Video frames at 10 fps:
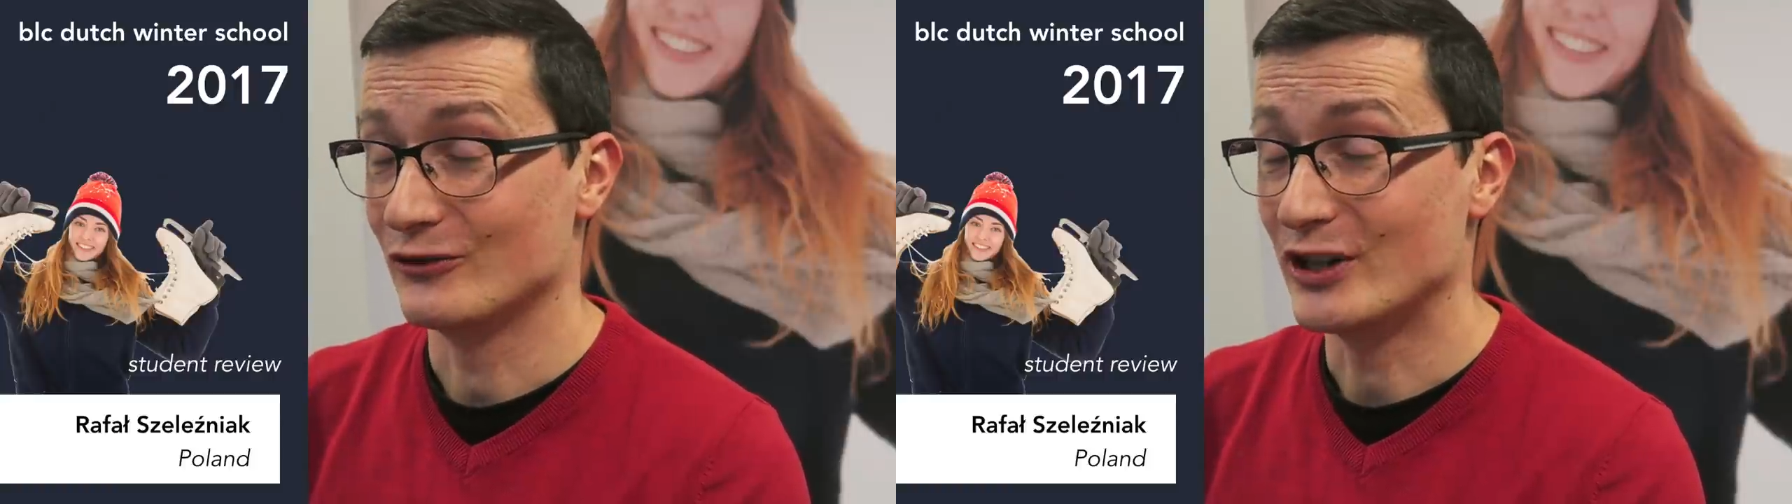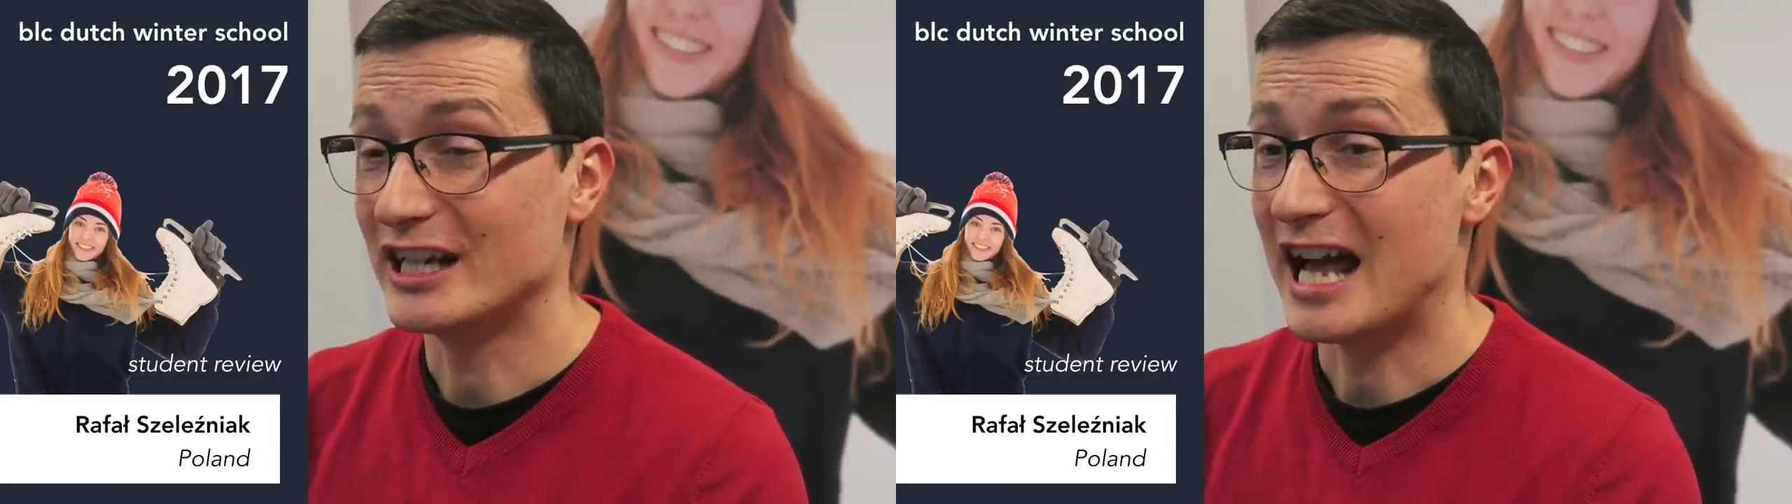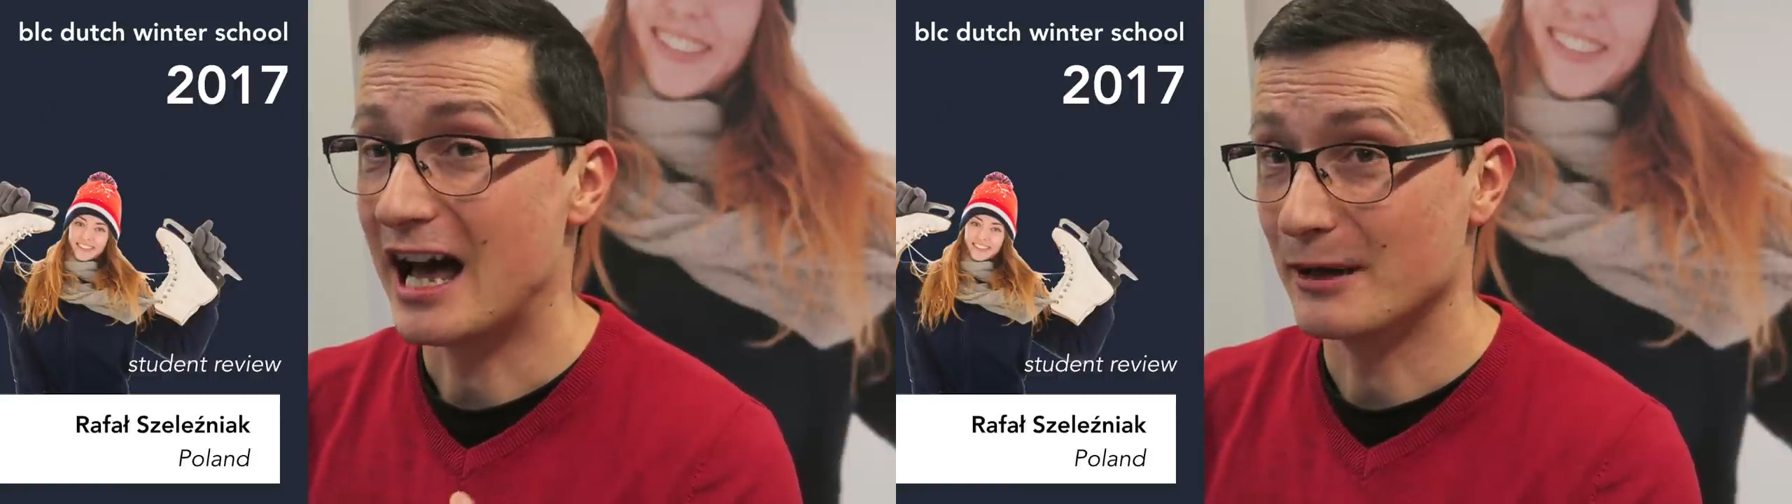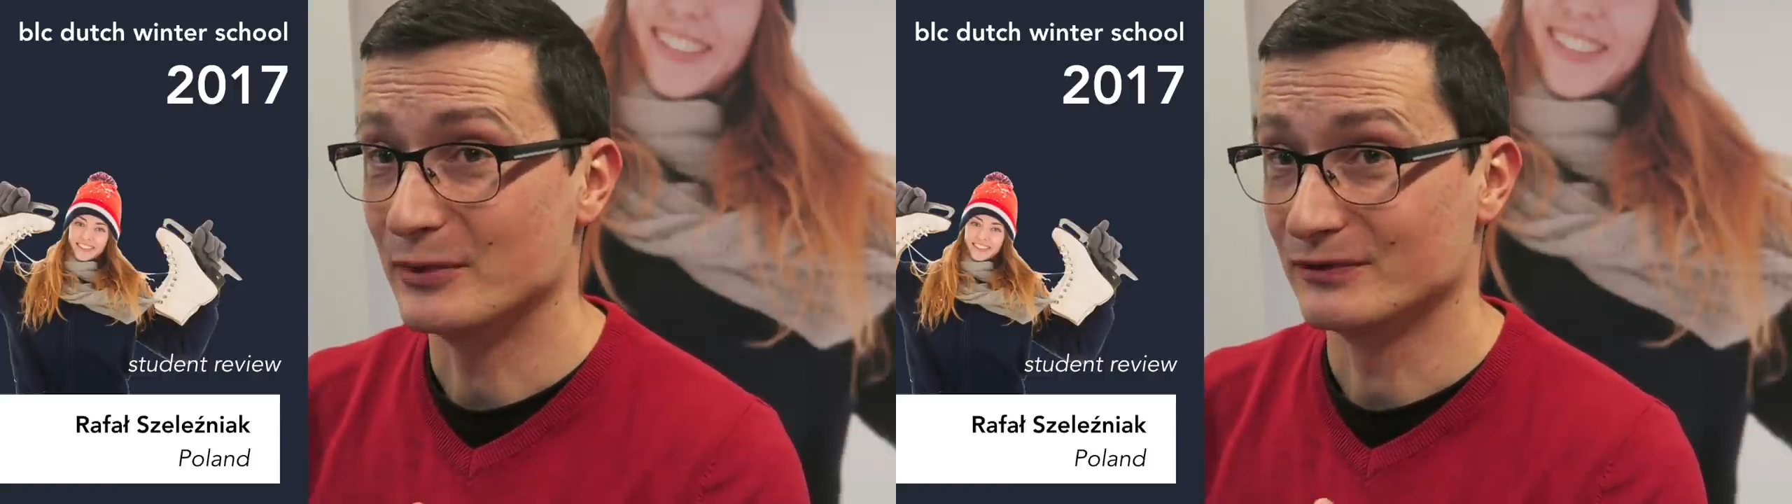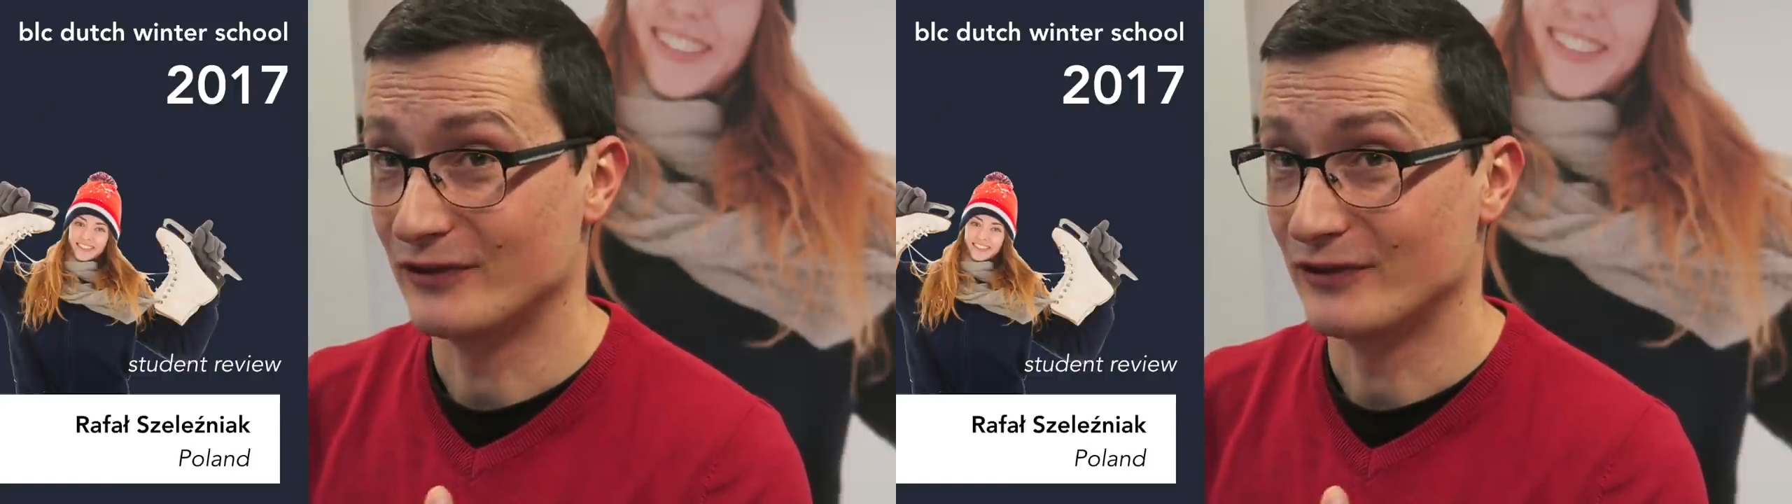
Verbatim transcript: really I